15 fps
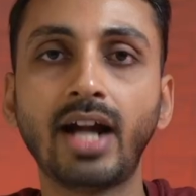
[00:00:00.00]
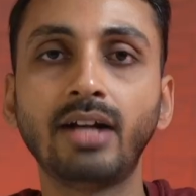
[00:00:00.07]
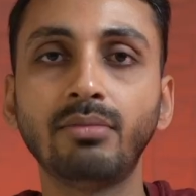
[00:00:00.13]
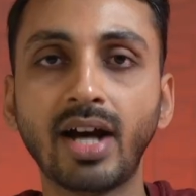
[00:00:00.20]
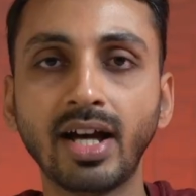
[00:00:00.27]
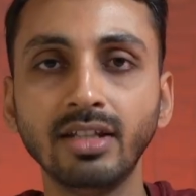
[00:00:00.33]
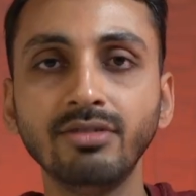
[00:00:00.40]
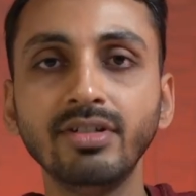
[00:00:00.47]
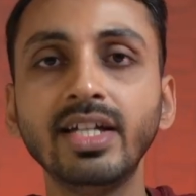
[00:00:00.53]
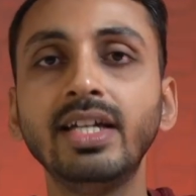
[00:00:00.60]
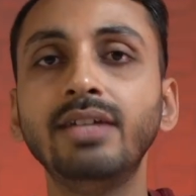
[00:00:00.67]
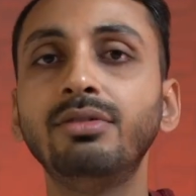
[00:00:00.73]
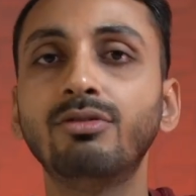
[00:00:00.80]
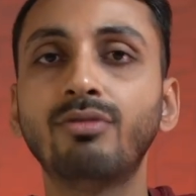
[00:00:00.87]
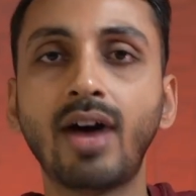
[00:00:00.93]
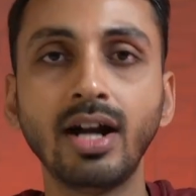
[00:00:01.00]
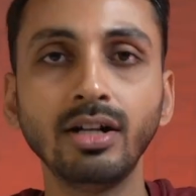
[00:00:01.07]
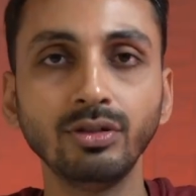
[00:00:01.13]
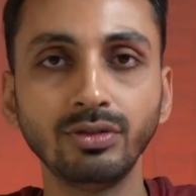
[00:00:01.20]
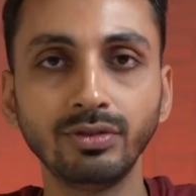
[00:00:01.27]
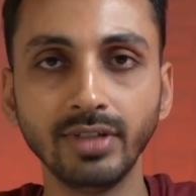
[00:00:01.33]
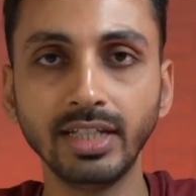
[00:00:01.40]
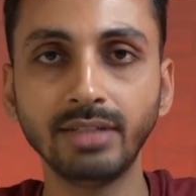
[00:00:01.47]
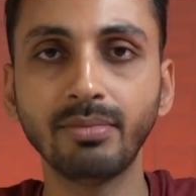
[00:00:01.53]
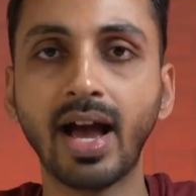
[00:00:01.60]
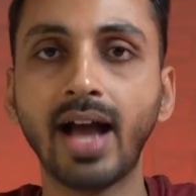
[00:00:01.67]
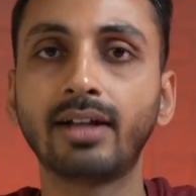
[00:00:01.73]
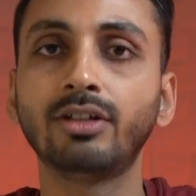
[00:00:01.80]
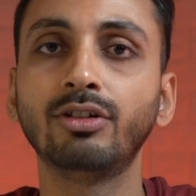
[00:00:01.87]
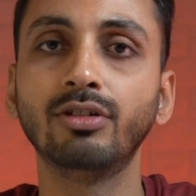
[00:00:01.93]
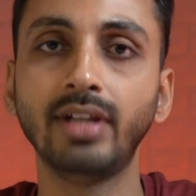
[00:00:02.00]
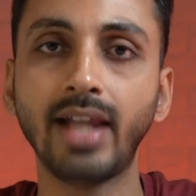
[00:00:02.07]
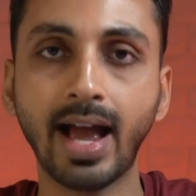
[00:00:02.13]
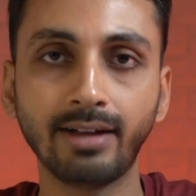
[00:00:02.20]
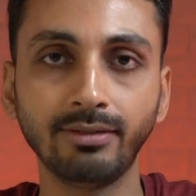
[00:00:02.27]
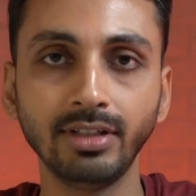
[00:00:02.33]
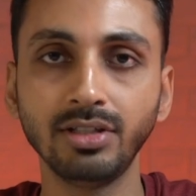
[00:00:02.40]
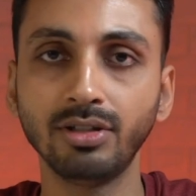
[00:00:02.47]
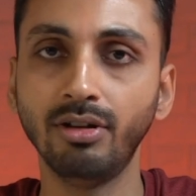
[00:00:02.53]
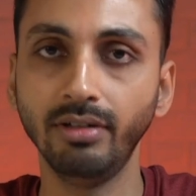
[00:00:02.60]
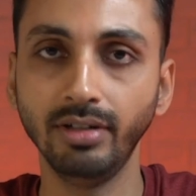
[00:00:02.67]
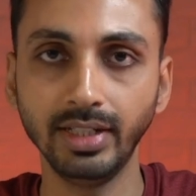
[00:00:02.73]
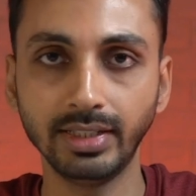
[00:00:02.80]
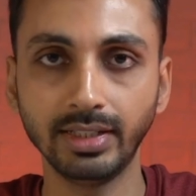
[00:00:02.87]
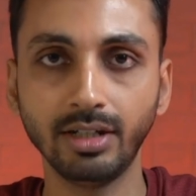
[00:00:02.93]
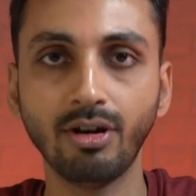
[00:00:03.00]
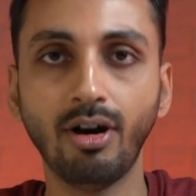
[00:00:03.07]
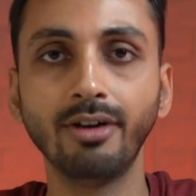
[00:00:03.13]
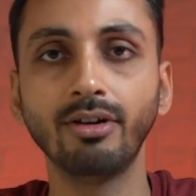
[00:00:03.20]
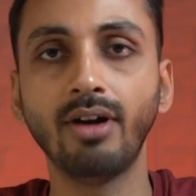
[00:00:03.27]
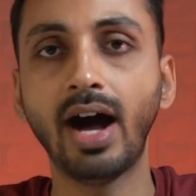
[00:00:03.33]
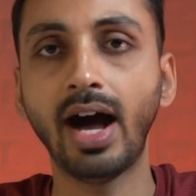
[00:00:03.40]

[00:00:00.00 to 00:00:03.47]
And by the way, if you want to switch back your language or region on an